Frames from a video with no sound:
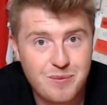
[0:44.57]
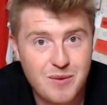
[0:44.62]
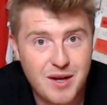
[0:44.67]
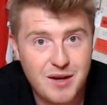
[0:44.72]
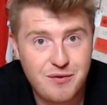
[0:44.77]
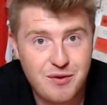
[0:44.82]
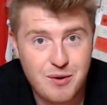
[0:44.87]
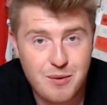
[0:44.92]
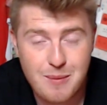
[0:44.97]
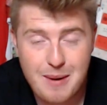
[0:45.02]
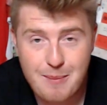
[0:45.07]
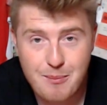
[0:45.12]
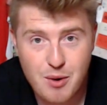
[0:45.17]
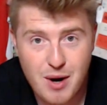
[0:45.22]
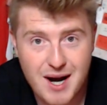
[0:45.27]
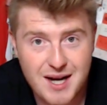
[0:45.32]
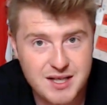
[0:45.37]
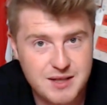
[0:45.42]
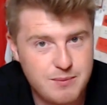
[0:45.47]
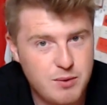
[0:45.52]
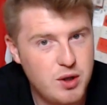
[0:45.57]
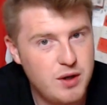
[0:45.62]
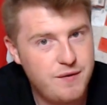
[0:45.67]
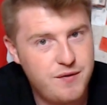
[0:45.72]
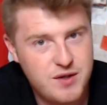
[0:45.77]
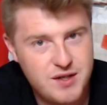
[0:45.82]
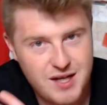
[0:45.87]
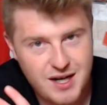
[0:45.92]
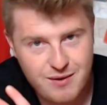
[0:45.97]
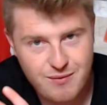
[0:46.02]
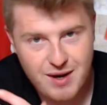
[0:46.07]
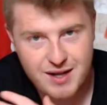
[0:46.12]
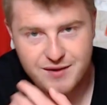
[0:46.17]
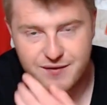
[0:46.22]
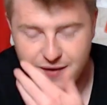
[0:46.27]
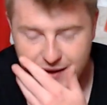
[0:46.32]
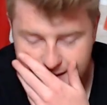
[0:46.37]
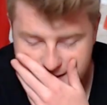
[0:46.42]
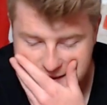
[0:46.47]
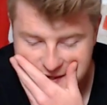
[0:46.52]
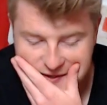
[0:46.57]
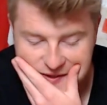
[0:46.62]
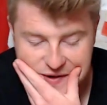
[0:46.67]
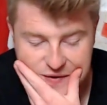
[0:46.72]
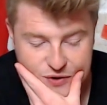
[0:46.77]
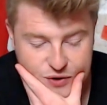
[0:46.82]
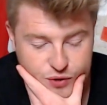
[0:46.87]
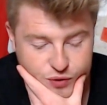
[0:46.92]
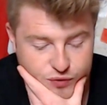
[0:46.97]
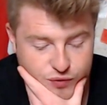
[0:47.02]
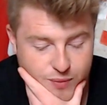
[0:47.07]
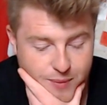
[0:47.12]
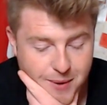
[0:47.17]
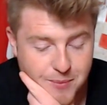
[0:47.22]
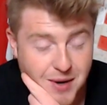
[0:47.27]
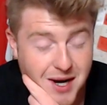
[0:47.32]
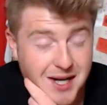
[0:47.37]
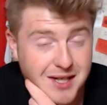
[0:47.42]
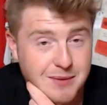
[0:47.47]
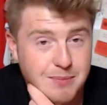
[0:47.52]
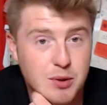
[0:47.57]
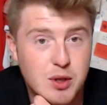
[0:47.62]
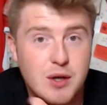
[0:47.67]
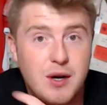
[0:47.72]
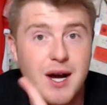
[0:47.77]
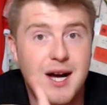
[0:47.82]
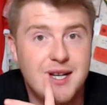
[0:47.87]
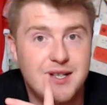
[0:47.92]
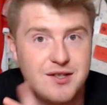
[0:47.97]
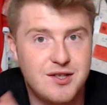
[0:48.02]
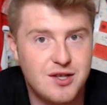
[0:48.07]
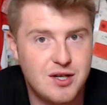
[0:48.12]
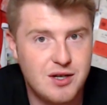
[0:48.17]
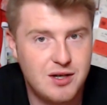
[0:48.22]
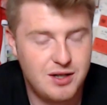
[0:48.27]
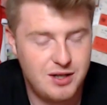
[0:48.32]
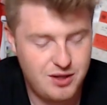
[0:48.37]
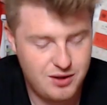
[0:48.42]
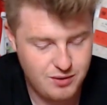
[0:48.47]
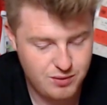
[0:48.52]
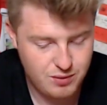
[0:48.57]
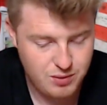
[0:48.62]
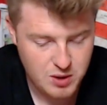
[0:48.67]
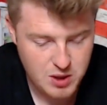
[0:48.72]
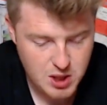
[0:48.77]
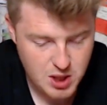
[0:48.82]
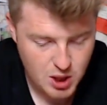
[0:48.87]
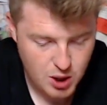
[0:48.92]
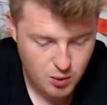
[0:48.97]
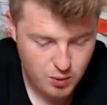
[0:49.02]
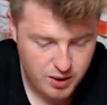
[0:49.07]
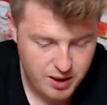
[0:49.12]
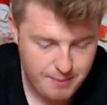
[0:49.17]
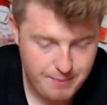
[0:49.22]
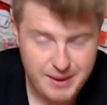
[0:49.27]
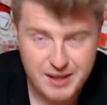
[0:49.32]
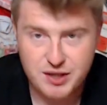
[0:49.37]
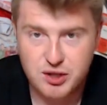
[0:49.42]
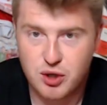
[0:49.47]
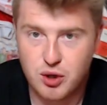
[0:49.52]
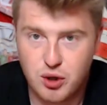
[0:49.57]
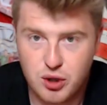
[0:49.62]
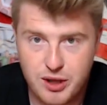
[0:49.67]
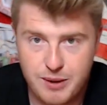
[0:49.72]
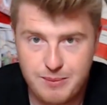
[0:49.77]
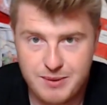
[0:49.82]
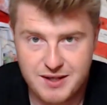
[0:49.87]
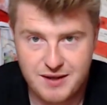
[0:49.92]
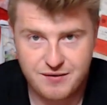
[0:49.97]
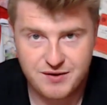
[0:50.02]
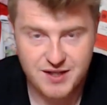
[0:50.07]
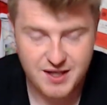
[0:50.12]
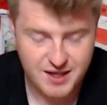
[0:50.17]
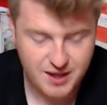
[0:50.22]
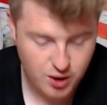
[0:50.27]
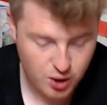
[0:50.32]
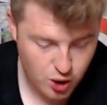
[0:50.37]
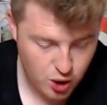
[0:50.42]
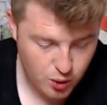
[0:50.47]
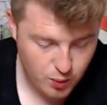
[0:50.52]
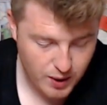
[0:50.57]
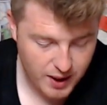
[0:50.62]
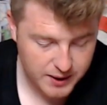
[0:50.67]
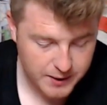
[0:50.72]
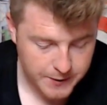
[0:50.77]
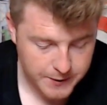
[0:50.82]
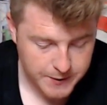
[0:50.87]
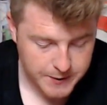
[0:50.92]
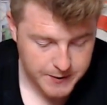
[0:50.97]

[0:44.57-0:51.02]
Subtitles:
If you remember Heinz Müller, if there's any Reds fans out there who does remember Heinz Müller, I certainly do. One of the best goalkeepers I've seen at Oatwell.